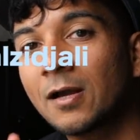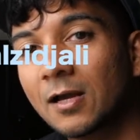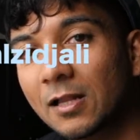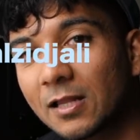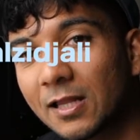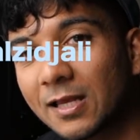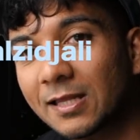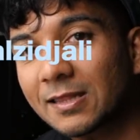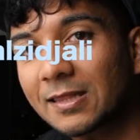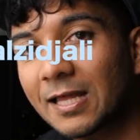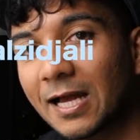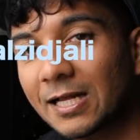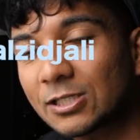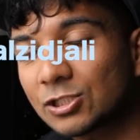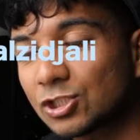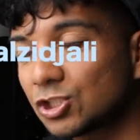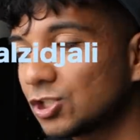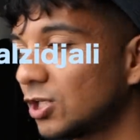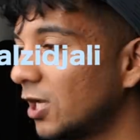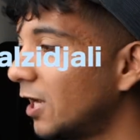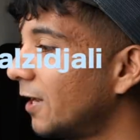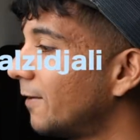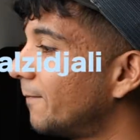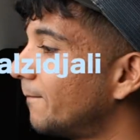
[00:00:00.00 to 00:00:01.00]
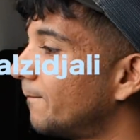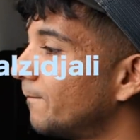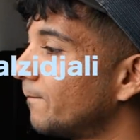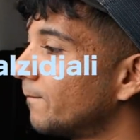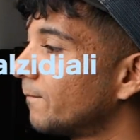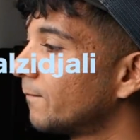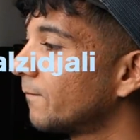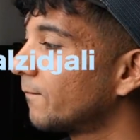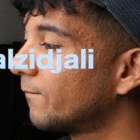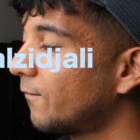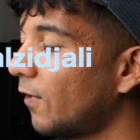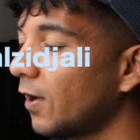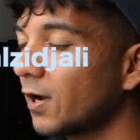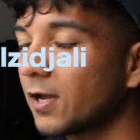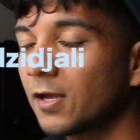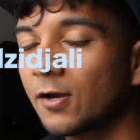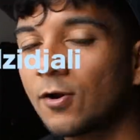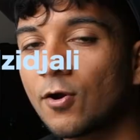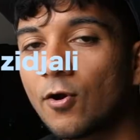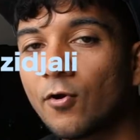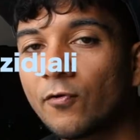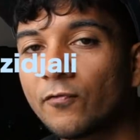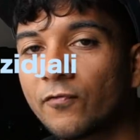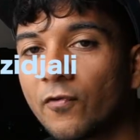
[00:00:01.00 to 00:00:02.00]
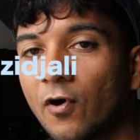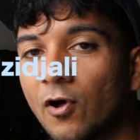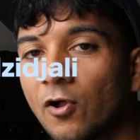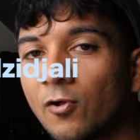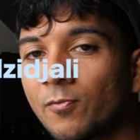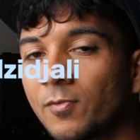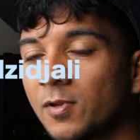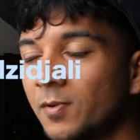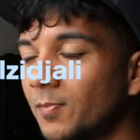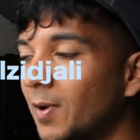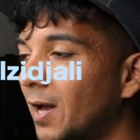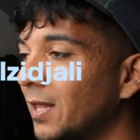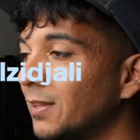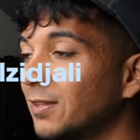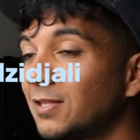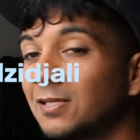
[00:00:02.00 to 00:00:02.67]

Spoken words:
Click that shit. Fucking go follow me, man.